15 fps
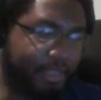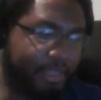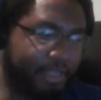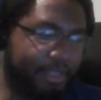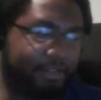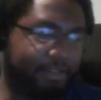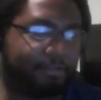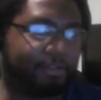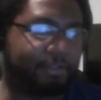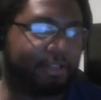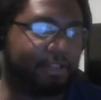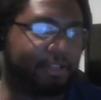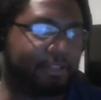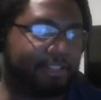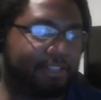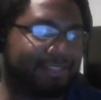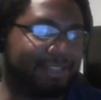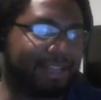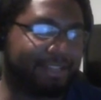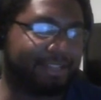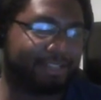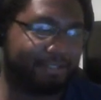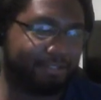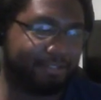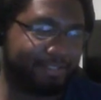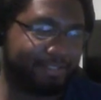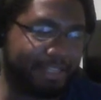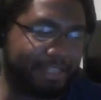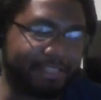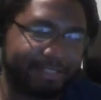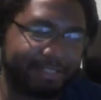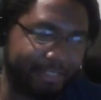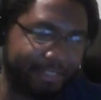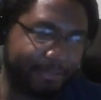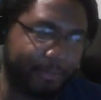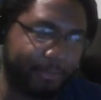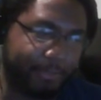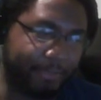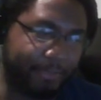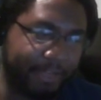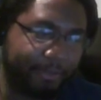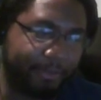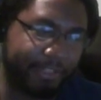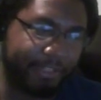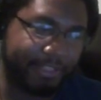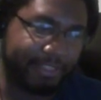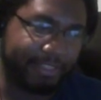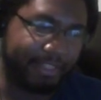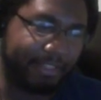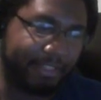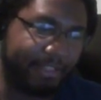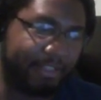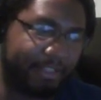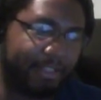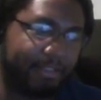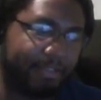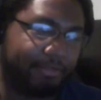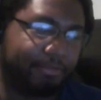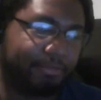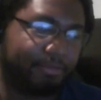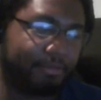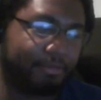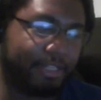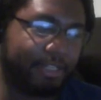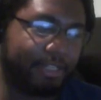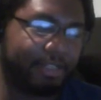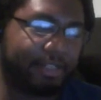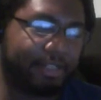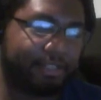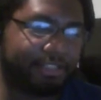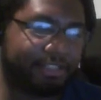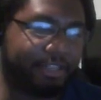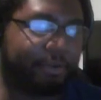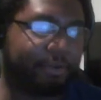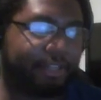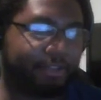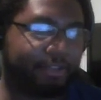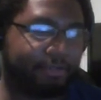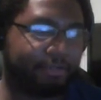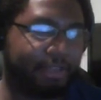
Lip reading: And the second set of scenes with Varys and Tyrion,